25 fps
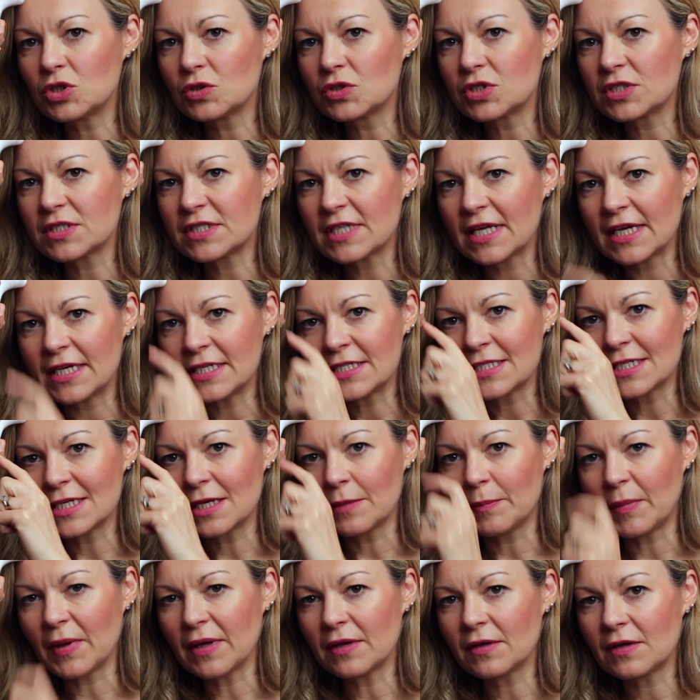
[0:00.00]
You're just hitting
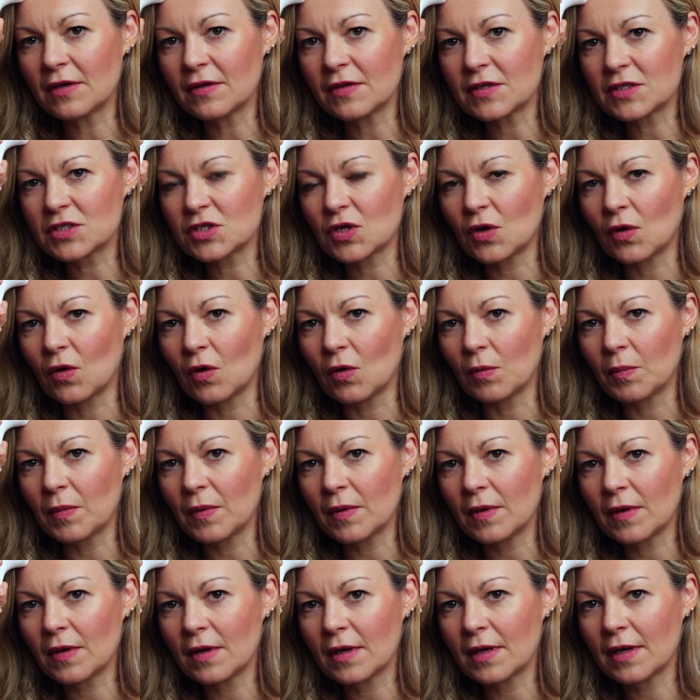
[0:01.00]
a button at the top
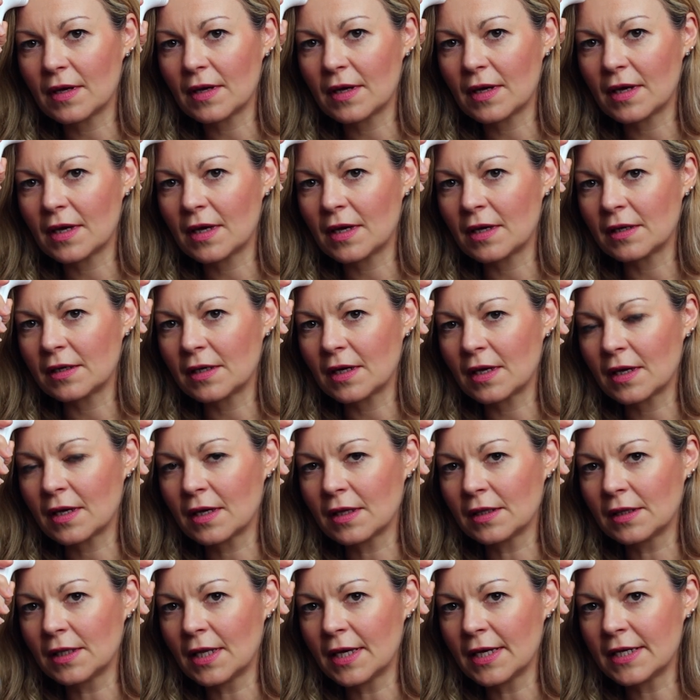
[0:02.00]
and
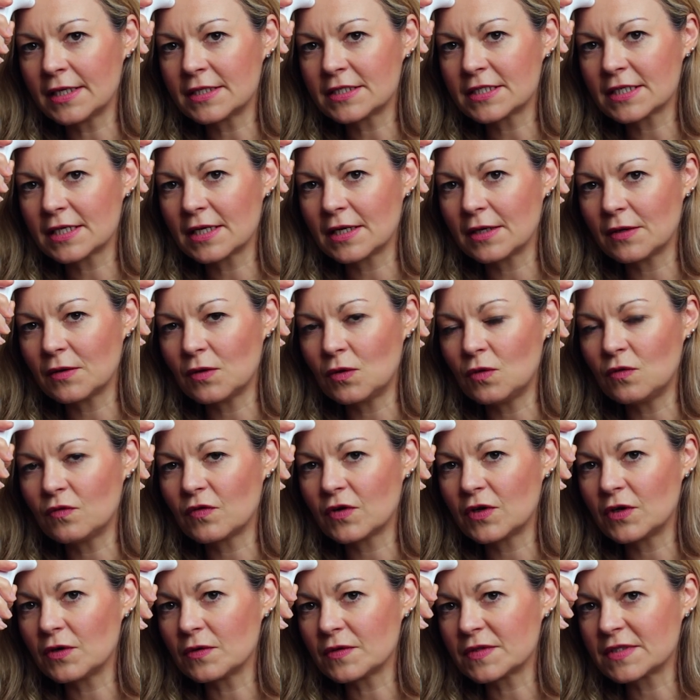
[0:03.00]
gliding it
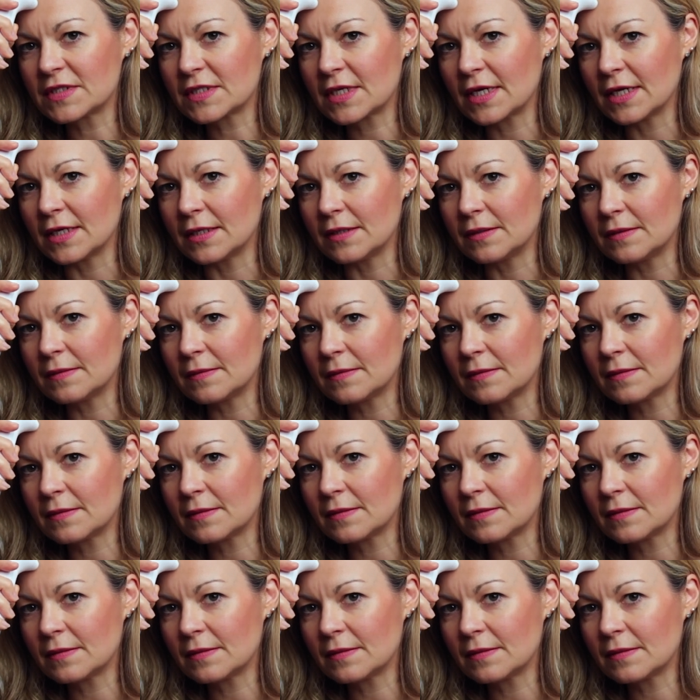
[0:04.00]
over your skin.